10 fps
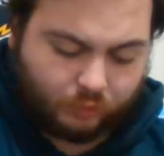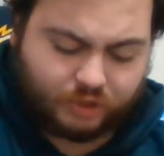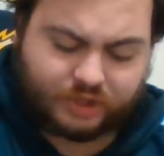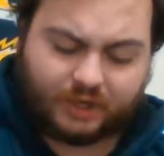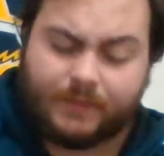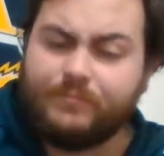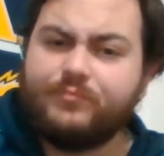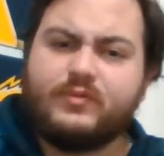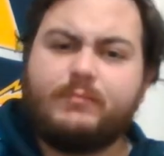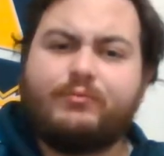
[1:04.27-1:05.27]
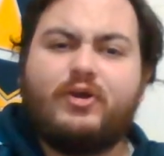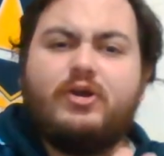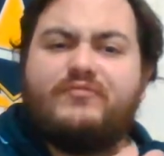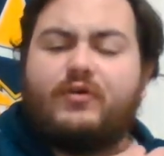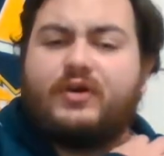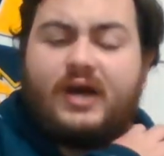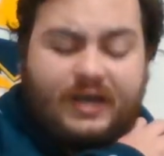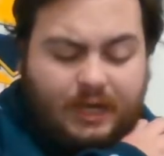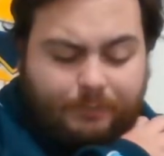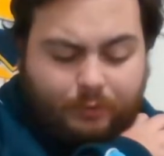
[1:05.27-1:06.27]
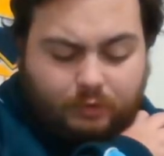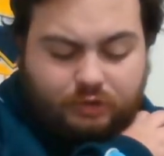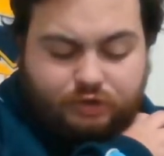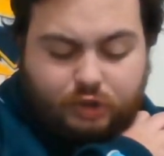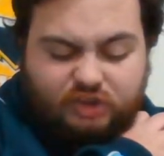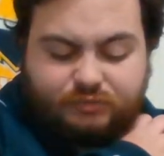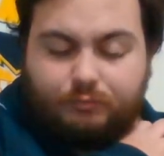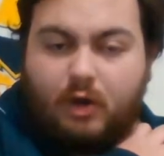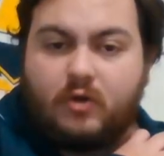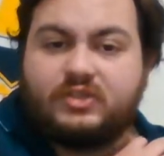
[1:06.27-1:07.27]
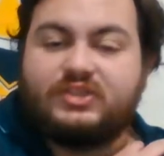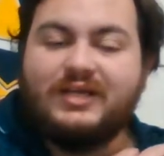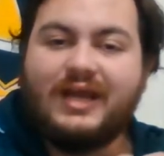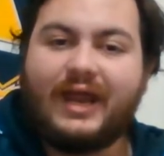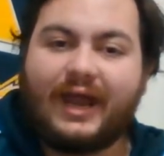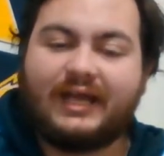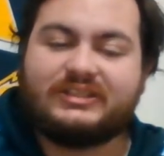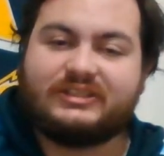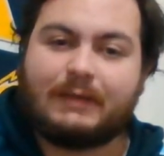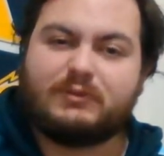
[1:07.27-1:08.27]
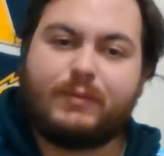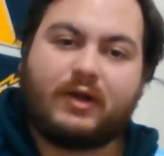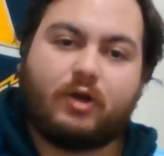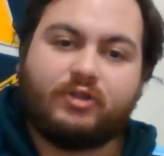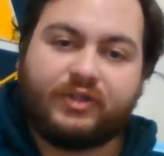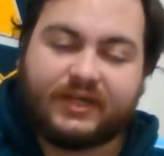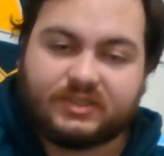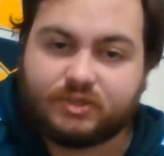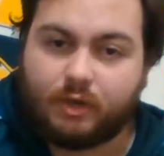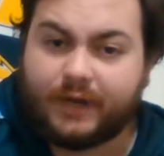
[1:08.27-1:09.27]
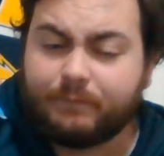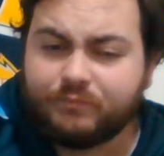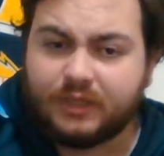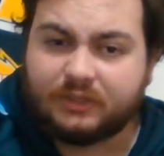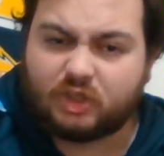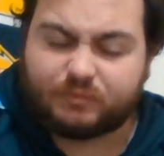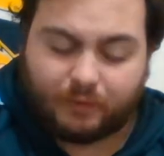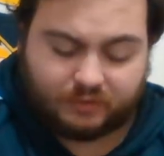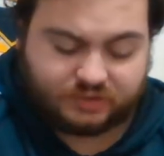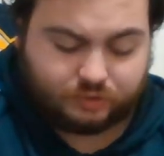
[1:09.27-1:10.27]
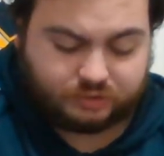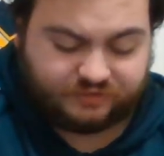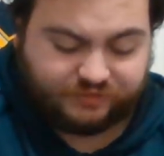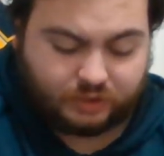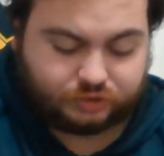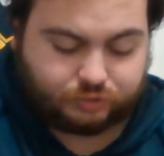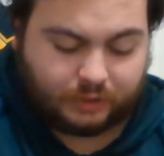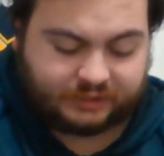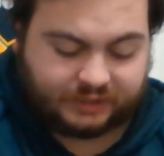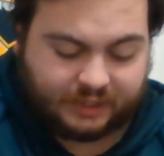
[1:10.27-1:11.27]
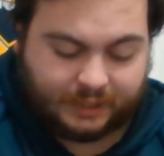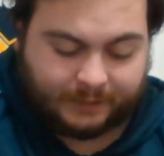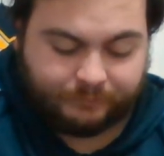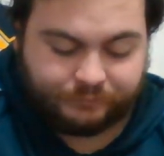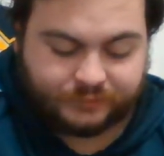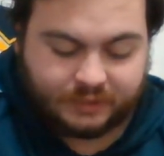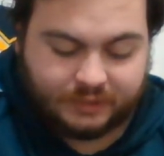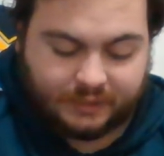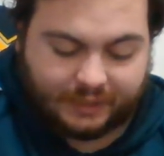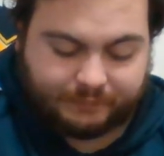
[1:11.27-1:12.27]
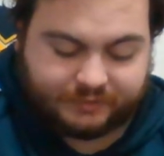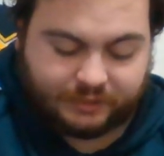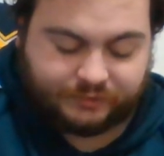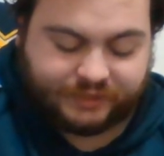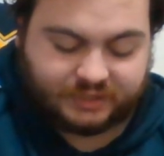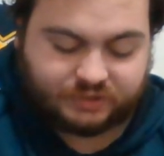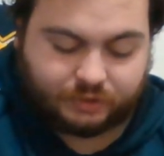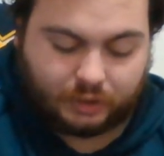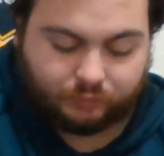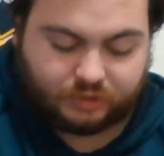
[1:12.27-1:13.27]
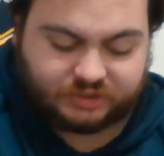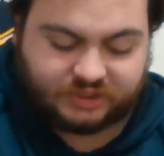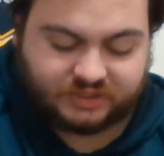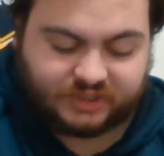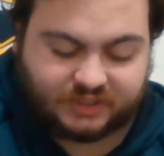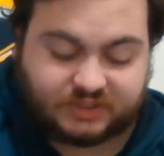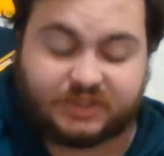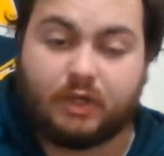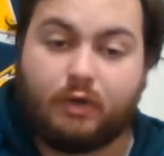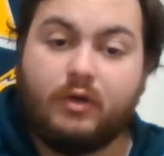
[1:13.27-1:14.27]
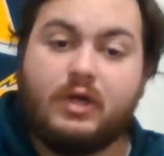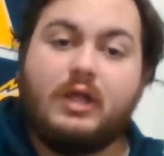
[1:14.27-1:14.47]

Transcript: Walker, beautiful cutout ball to Josh Morris. He steps back on the inside. Josh Morris scores the first try of the game. Adam Keighran kicks the goal. Roosters 6 0.